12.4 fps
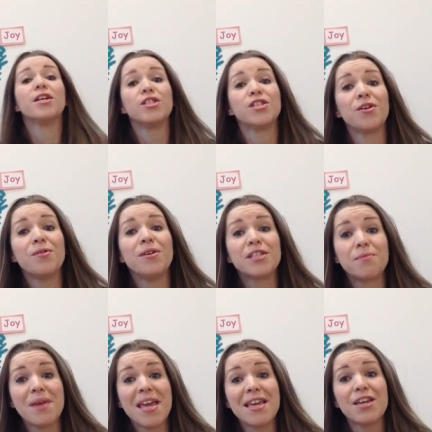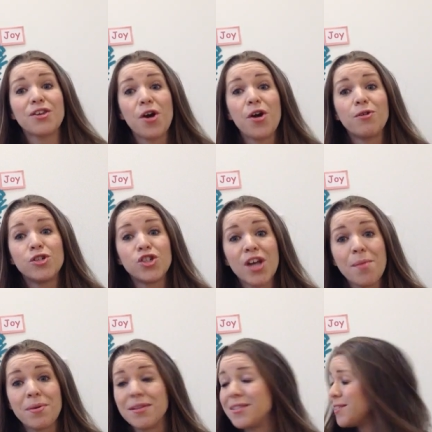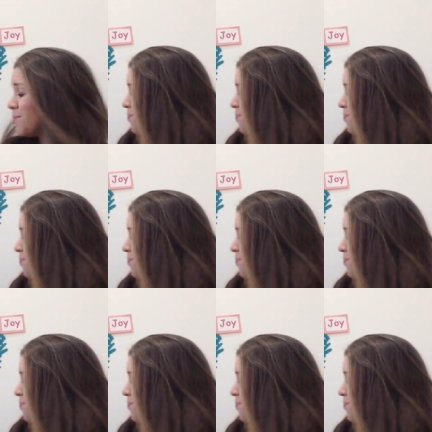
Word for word: So, to make your own shepherd,